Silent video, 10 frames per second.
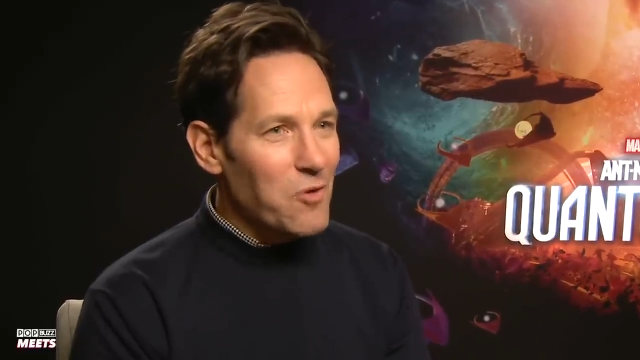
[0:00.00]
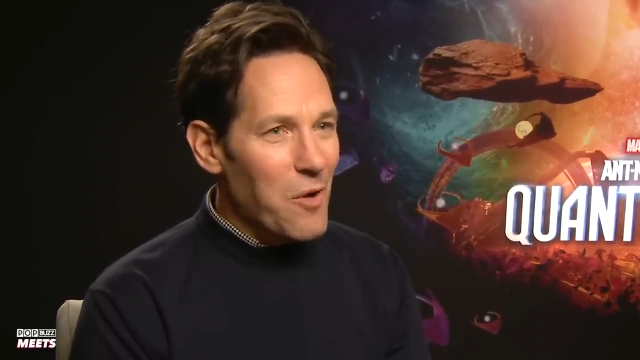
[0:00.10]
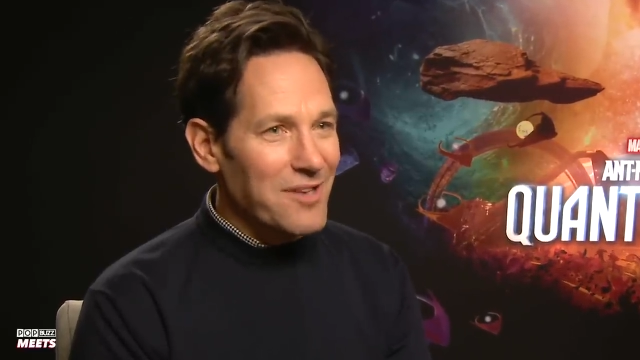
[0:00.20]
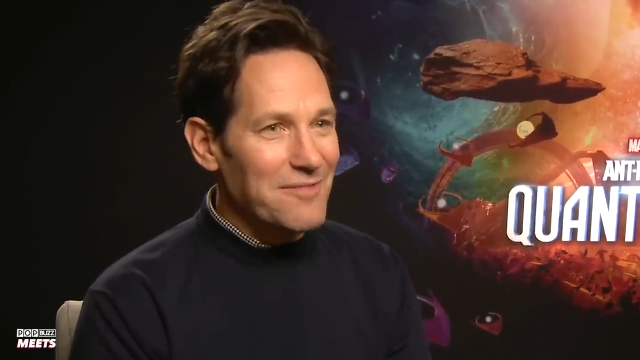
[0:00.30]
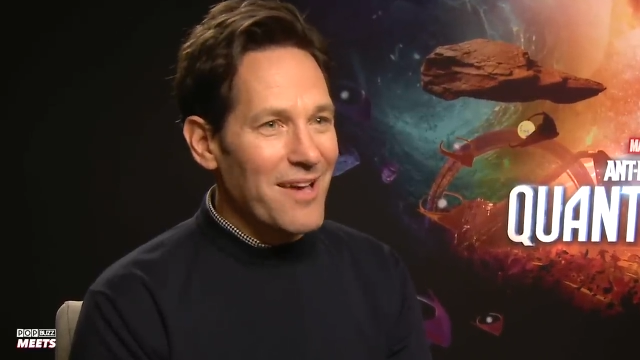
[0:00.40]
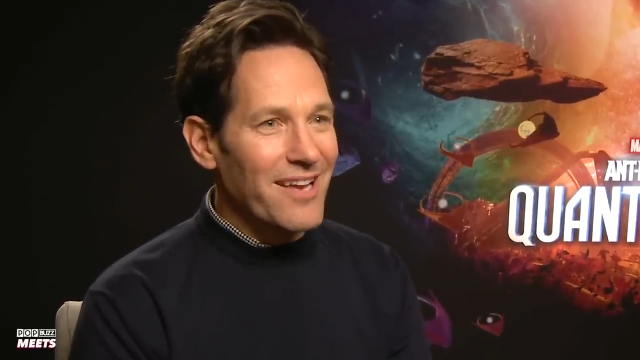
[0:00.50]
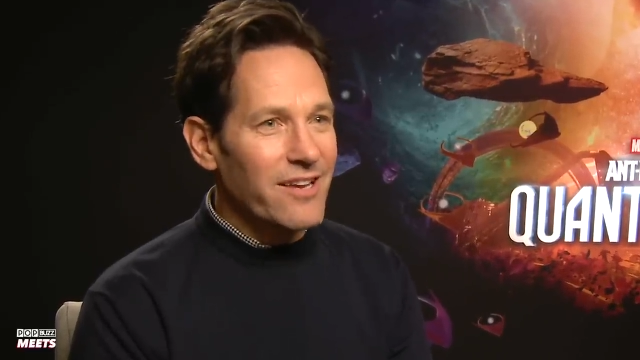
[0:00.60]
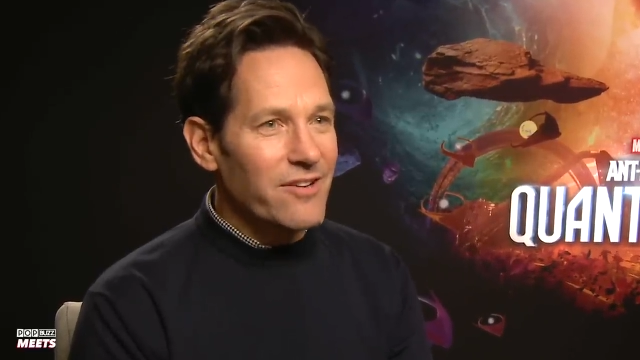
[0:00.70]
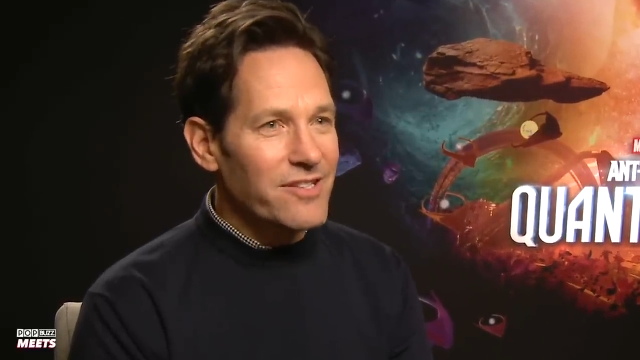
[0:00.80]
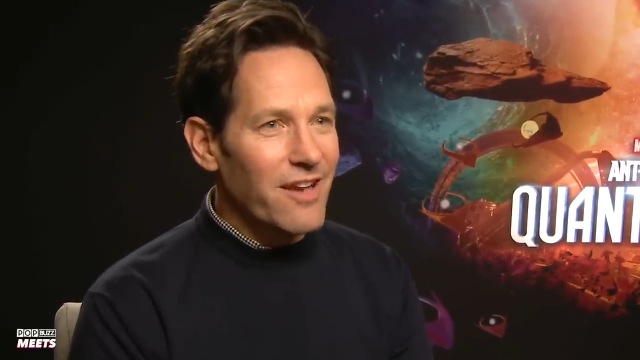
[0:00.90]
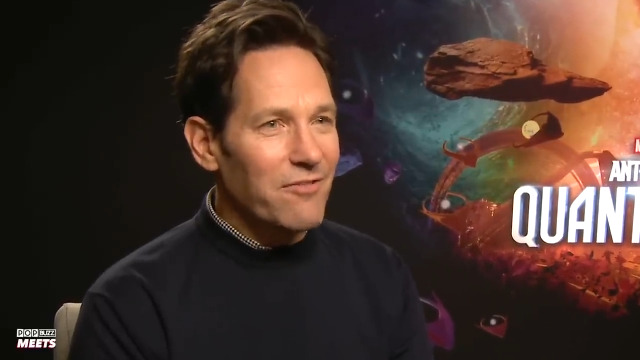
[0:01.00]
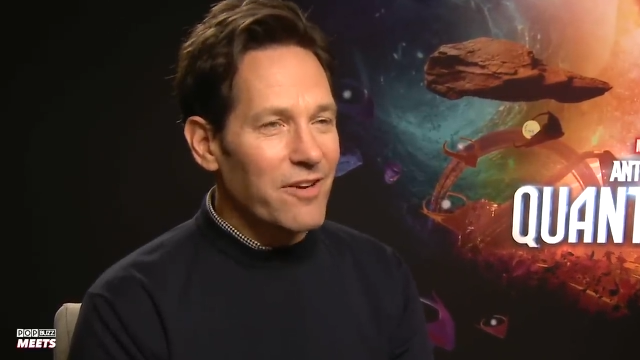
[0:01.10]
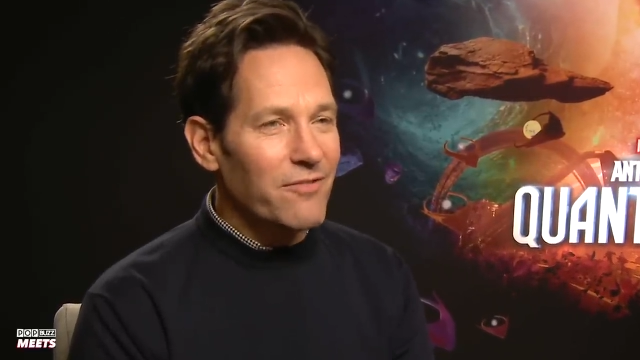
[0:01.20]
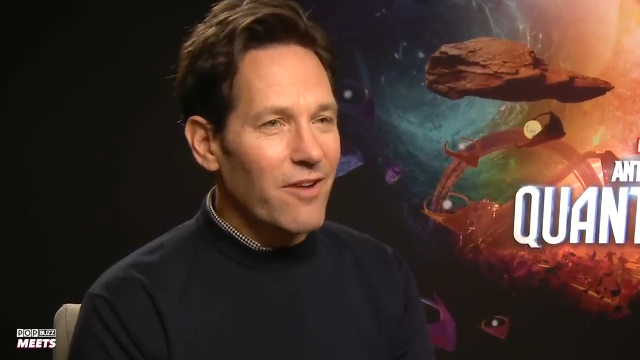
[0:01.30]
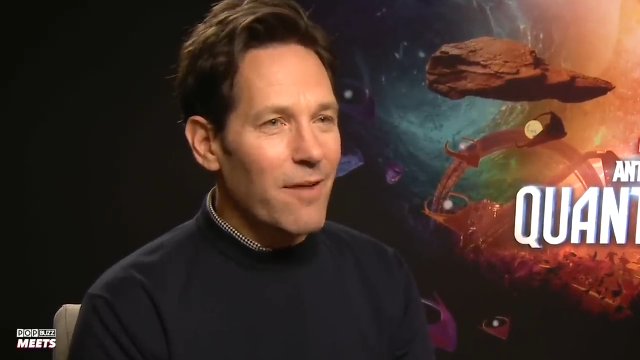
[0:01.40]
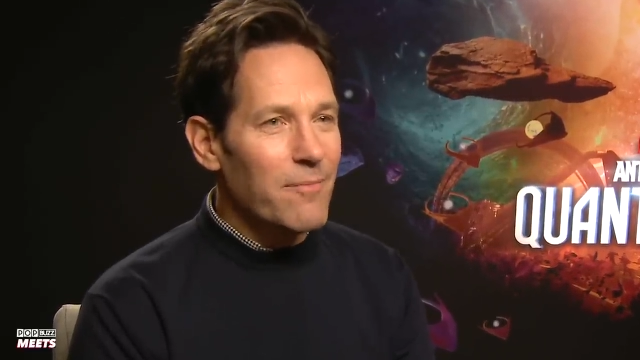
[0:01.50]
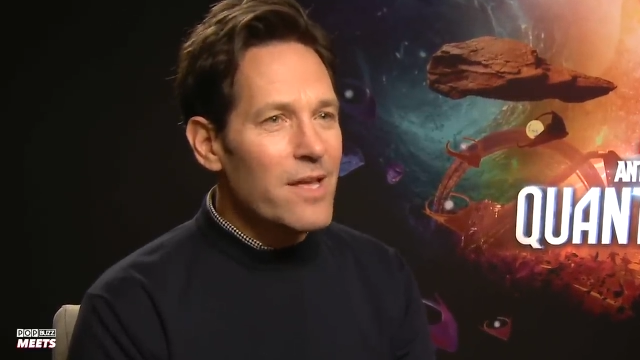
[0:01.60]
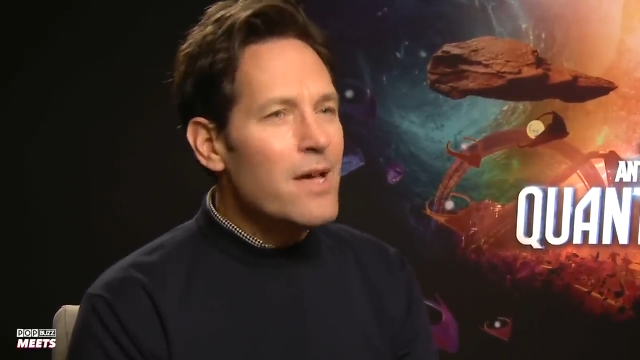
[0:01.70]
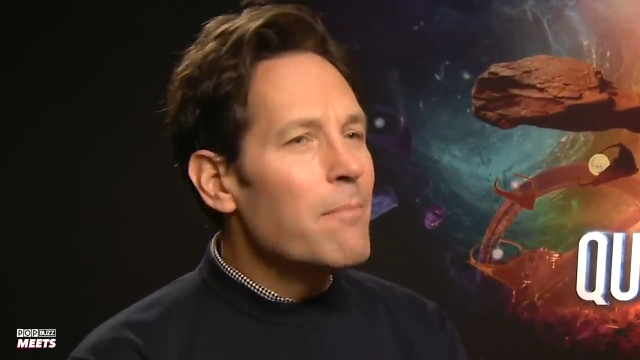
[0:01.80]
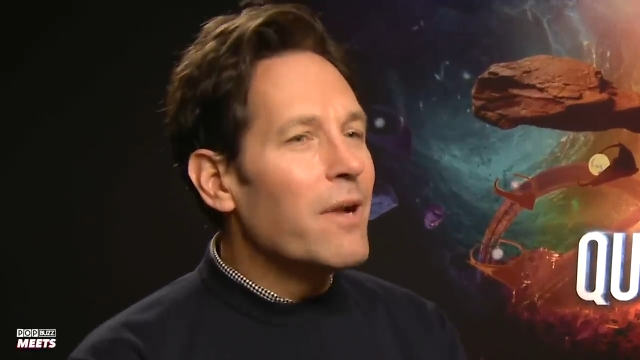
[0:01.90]
Quantumania you're suffering from,
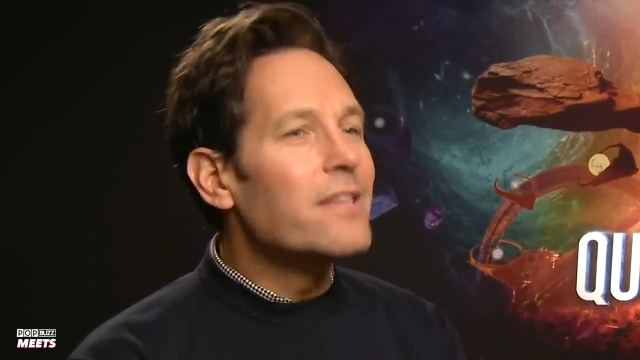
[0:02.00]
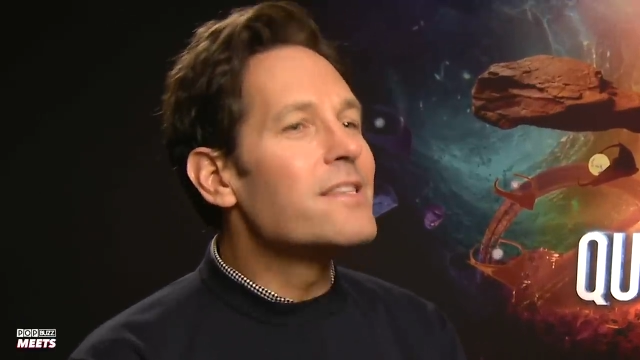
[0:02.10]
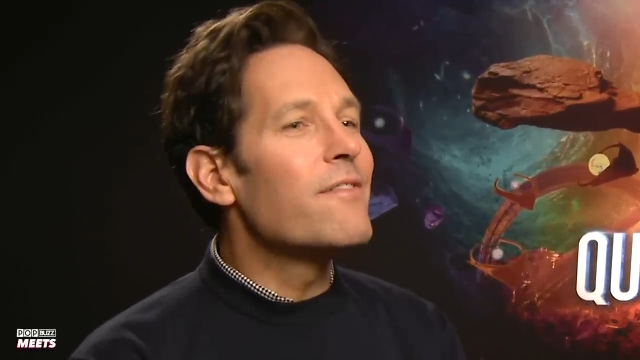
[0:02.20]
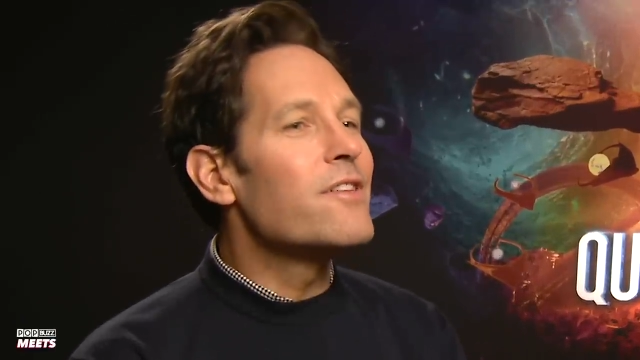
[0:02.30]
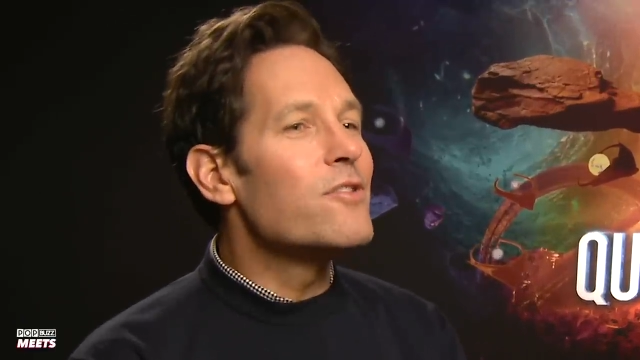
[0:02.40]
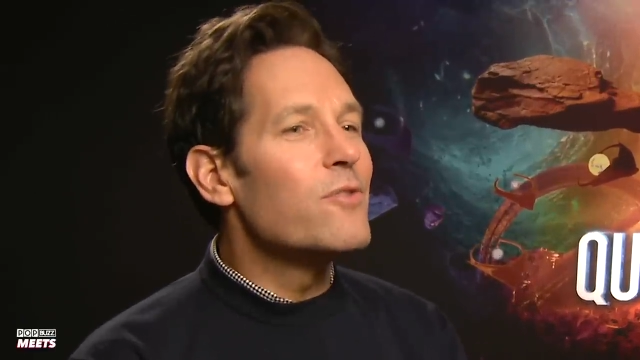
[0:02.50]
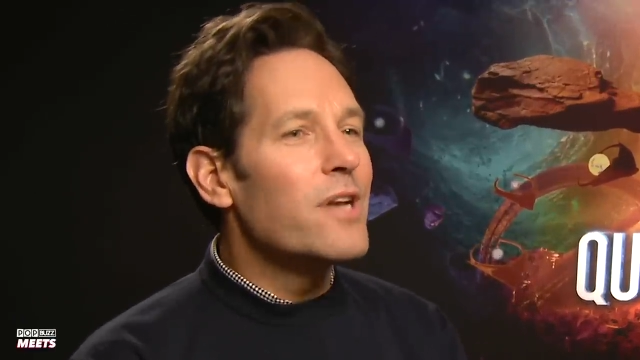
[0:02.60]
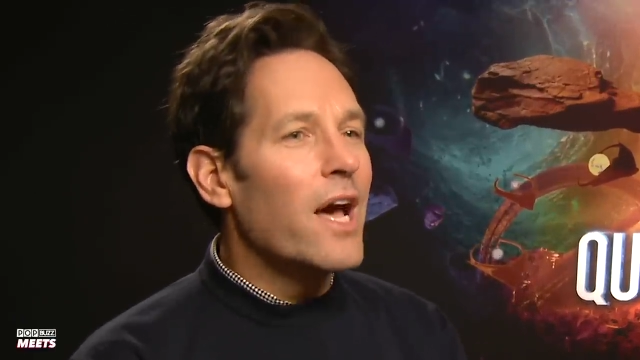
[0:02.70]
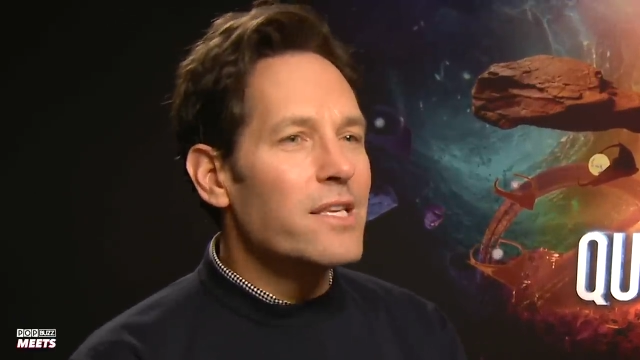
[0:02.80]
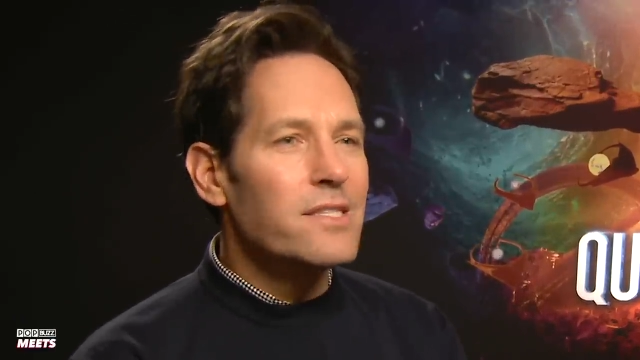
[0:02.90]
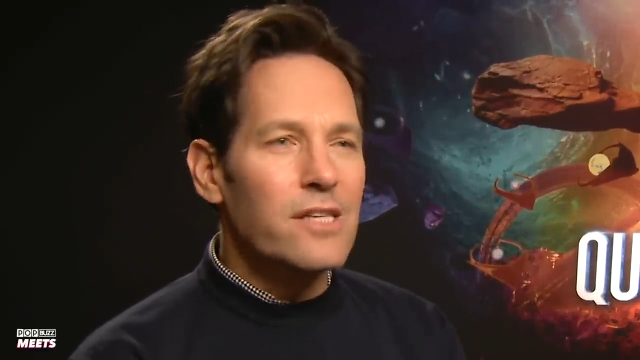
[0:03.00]
but it's given you a nice